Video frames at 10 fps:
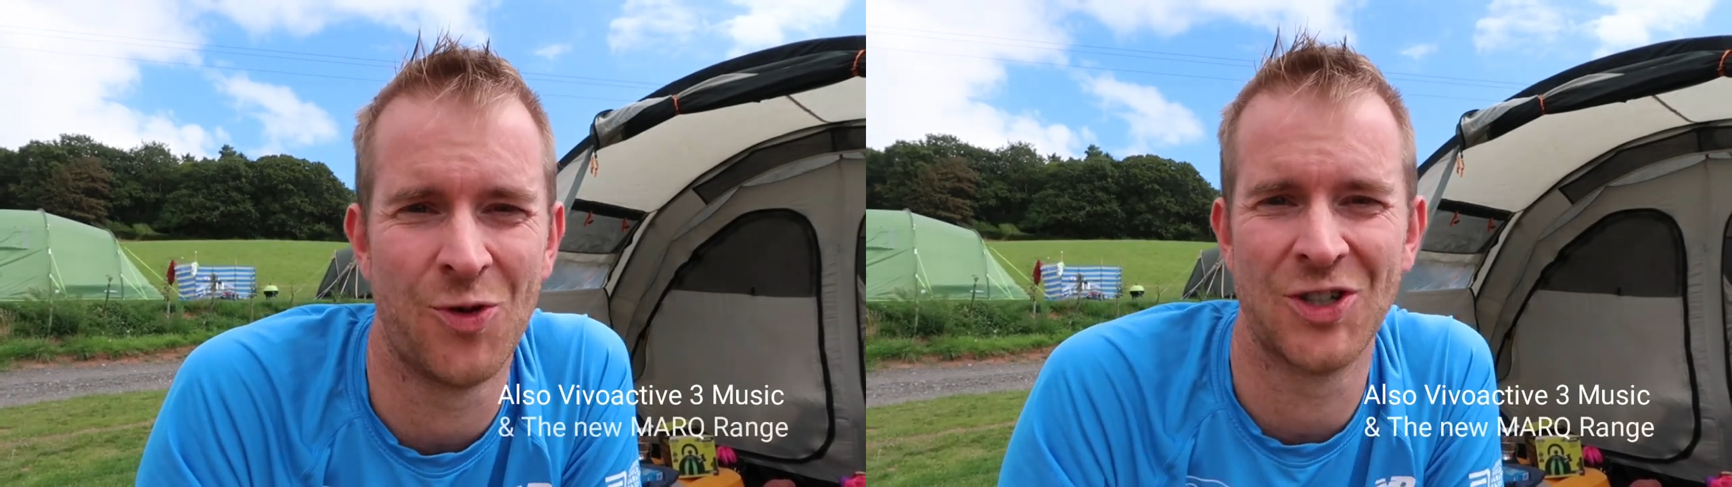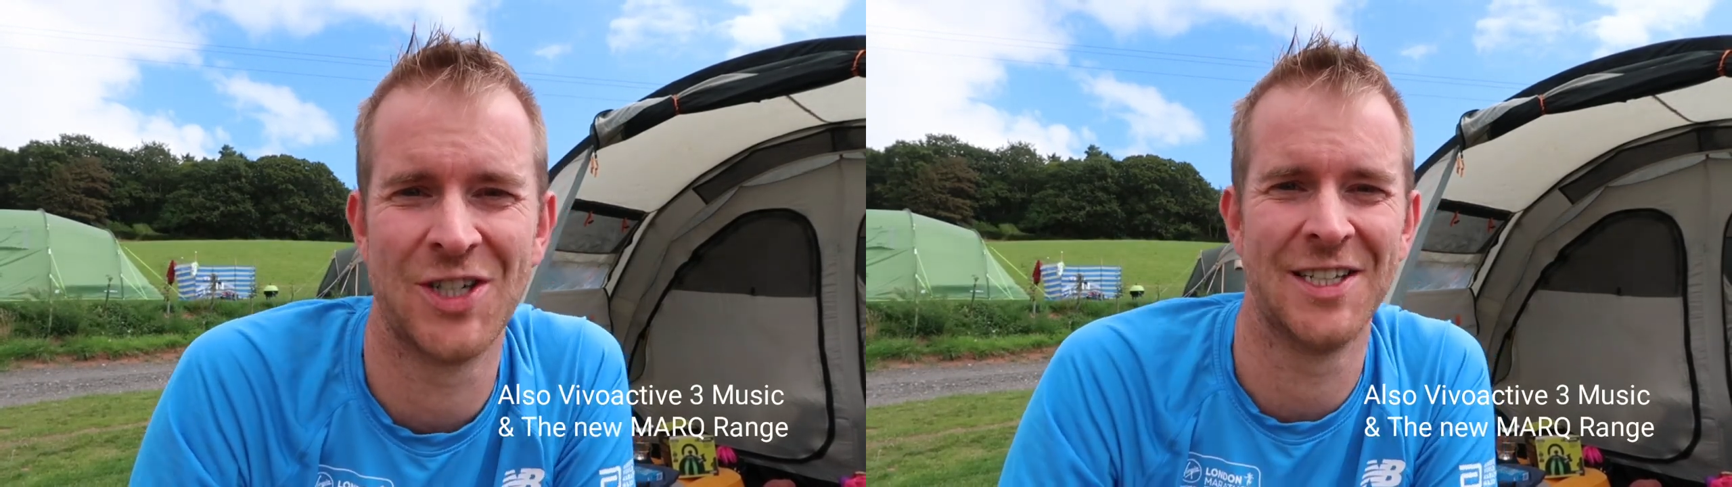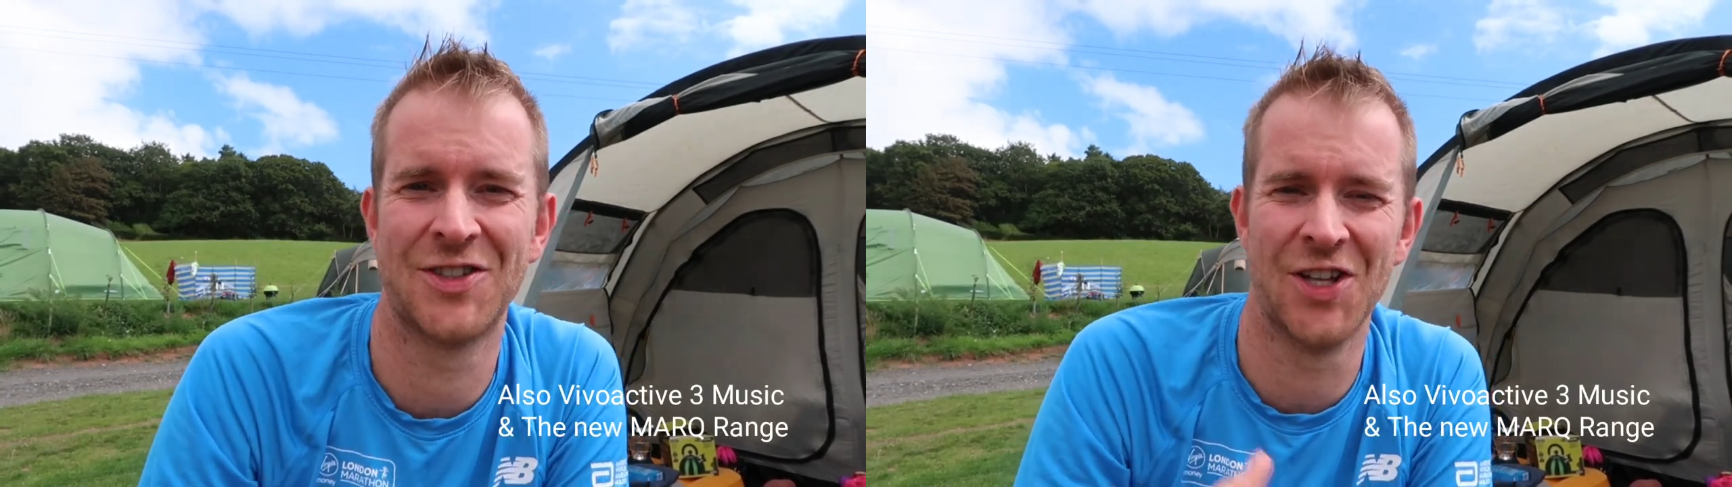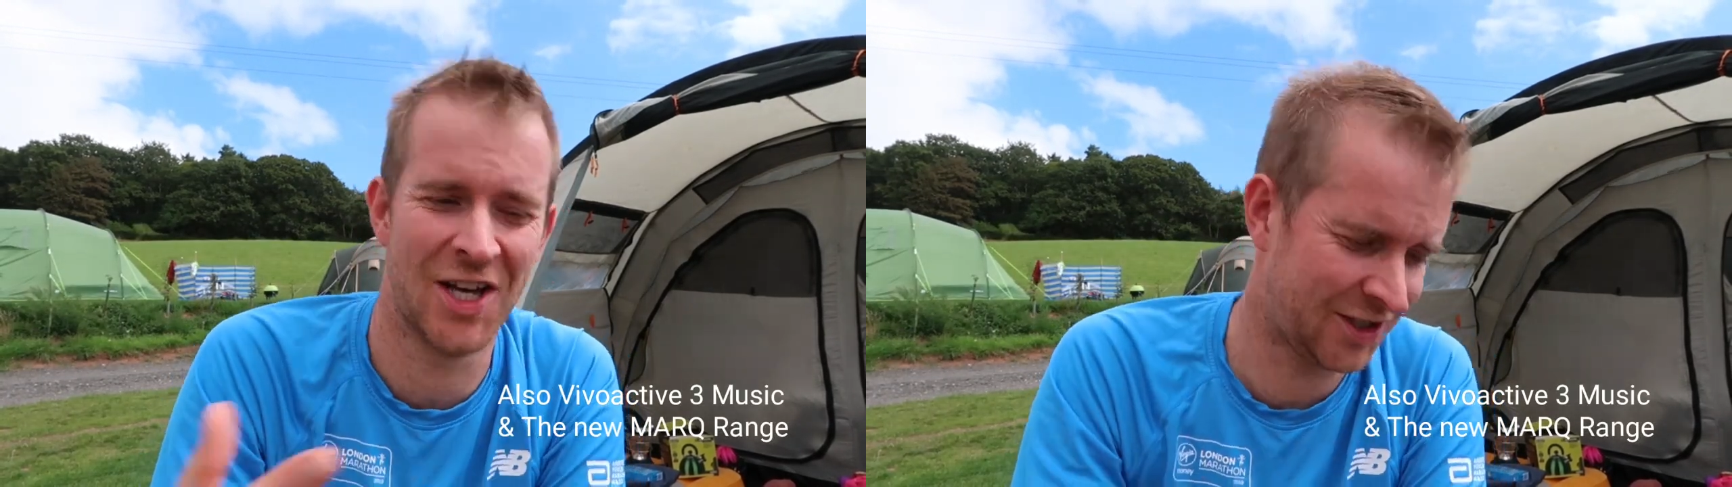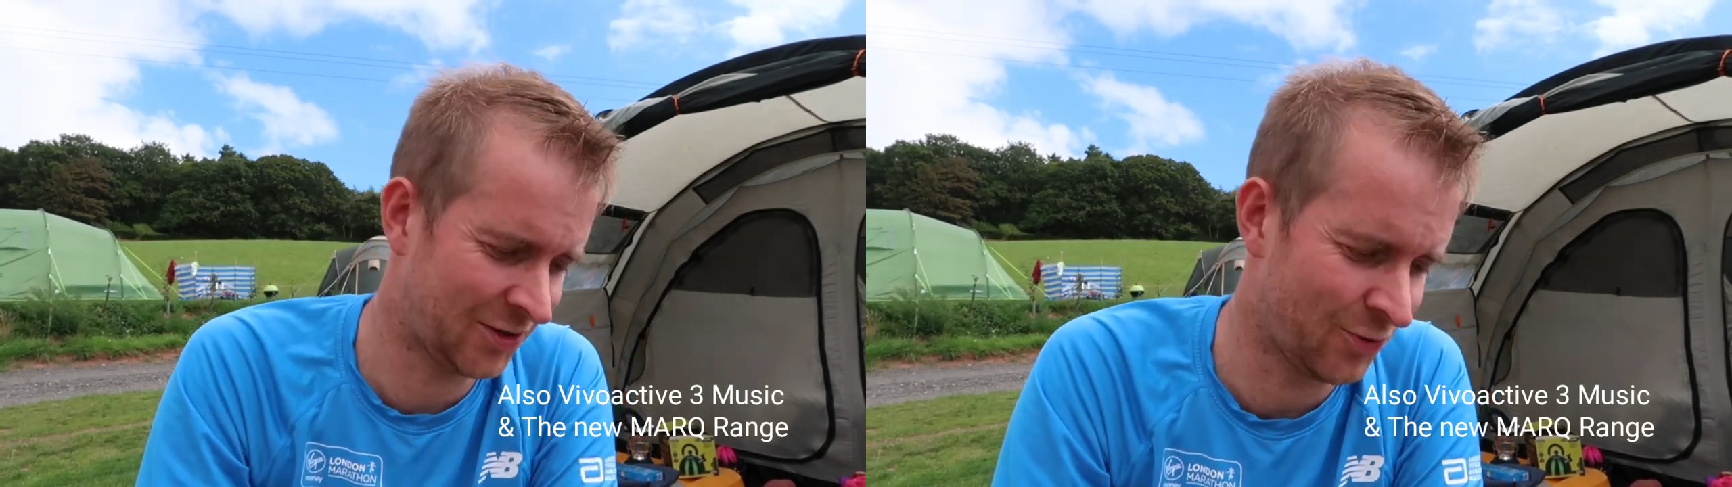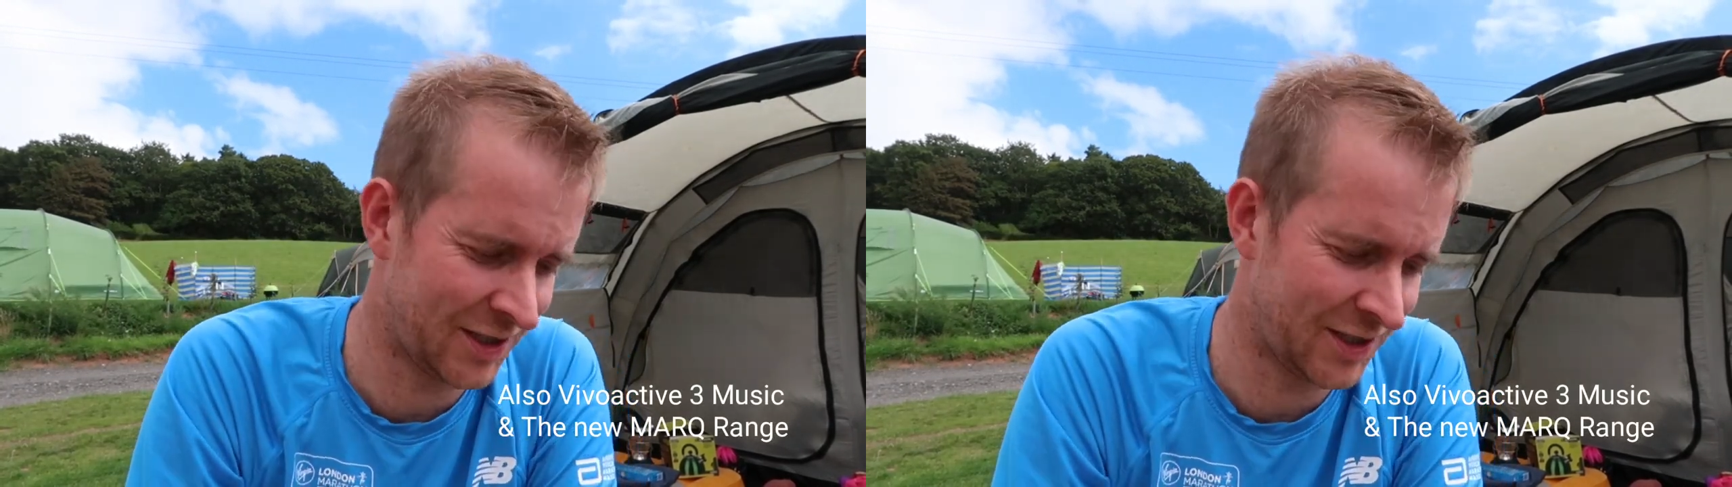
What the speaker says: watches that